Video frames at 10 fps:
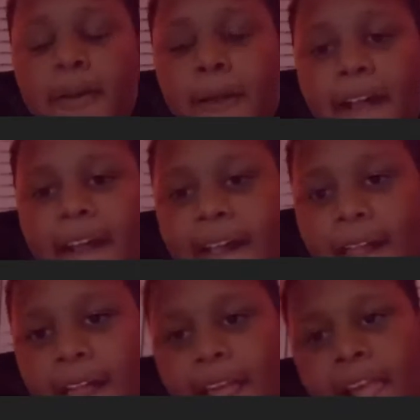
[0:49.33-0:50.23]

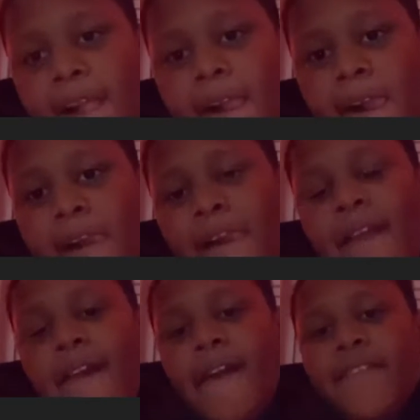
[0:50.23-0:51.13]
And
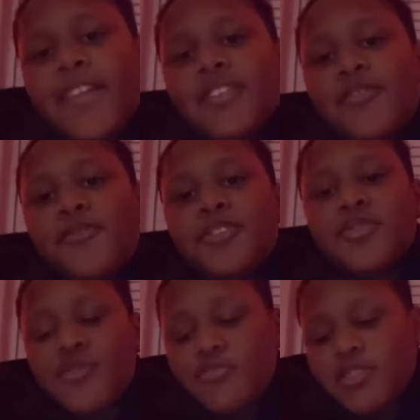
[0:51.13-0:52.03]
thank you for
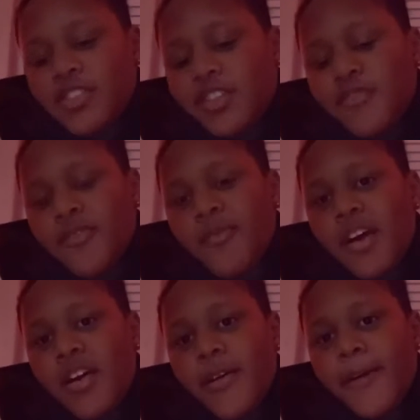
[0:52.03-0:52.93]
showing much love on my
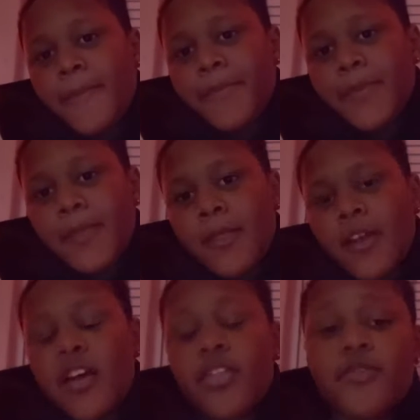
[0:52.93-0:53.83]
um
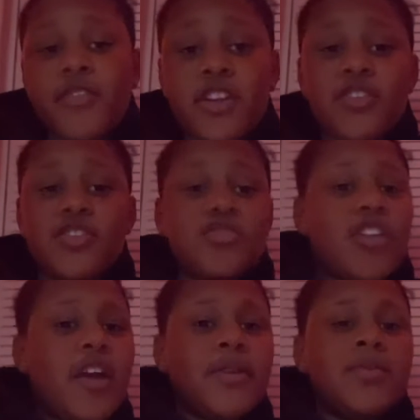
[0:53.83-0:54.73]
other videos.
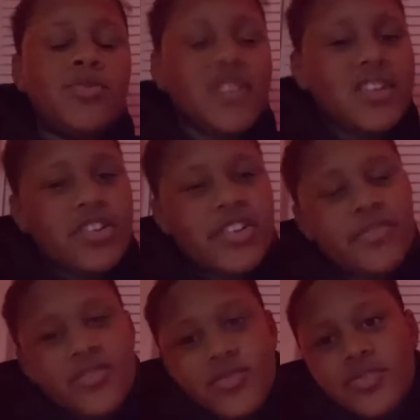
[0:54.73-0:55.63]
Crybaby, we hit 30
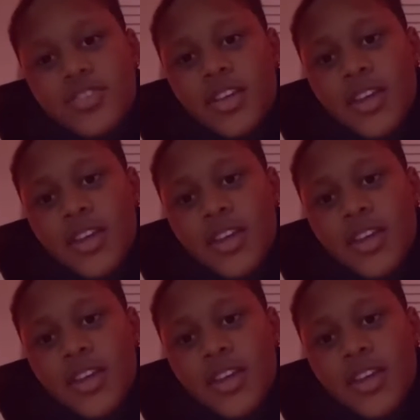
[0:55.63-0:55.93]
views.